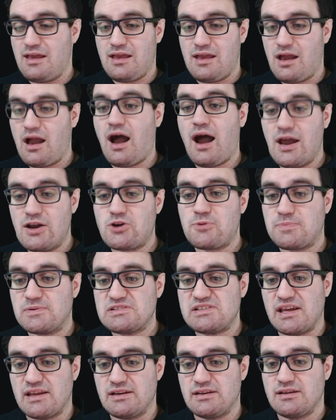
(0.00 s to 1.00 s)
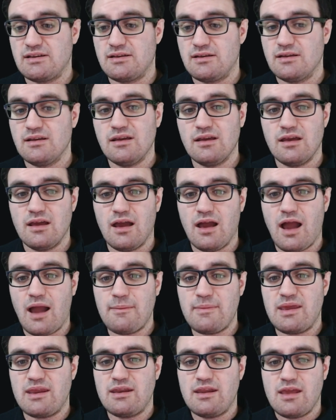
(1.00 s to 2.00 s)
100%. I
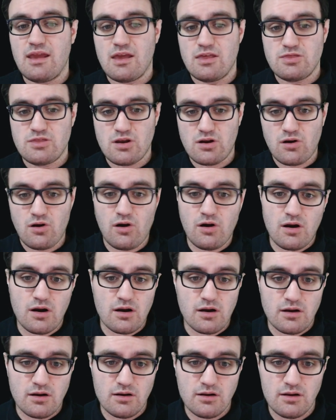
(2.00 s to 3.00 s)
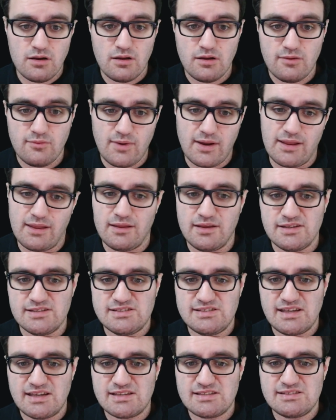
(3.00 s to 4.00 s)
mean, there are,
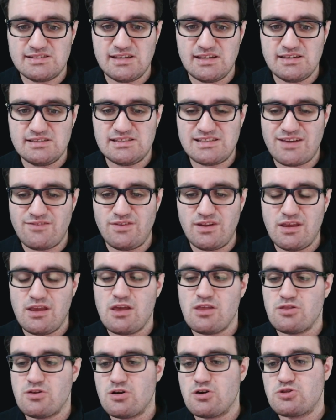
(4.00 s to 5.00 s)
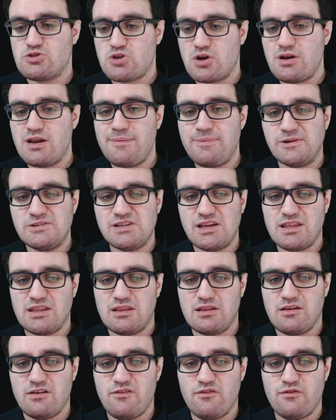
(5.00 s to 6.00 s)
60, 70, there are
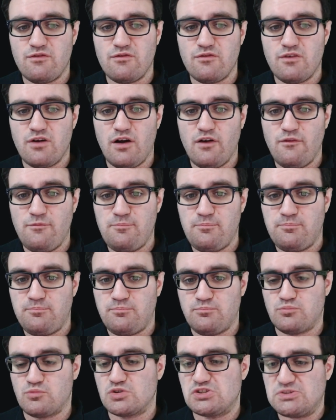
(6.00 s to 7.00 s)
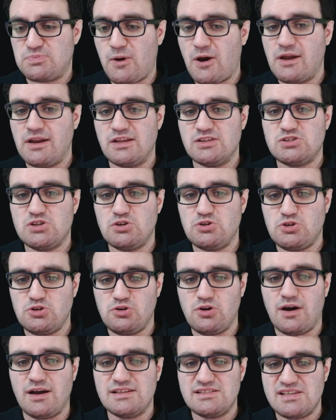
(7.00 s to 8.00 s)
30% of respondents who do
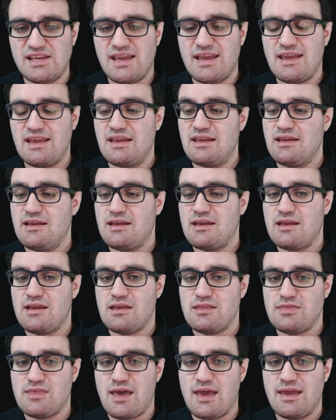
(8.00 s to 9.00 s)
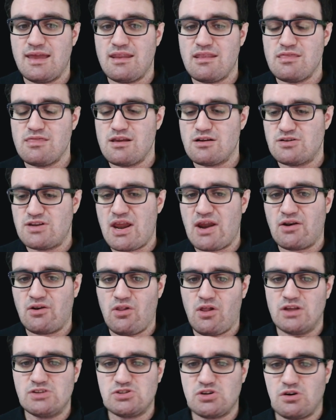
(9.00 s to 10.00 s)
not say that their
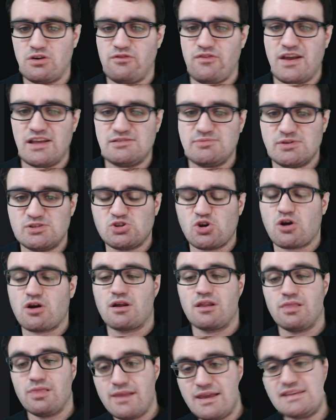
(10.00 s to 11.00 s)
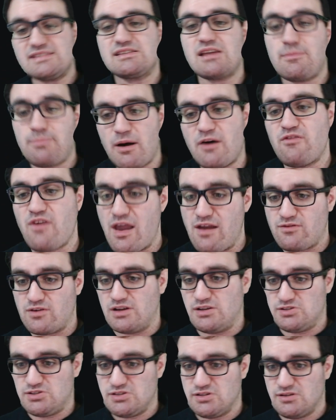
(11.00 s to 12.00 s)
technological advancements are at least above
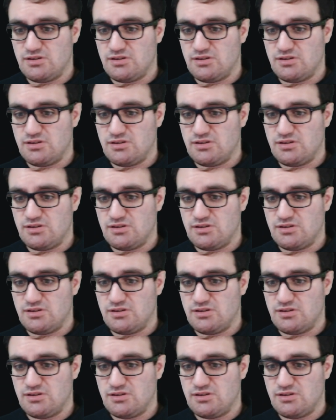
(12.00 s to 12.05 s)
average,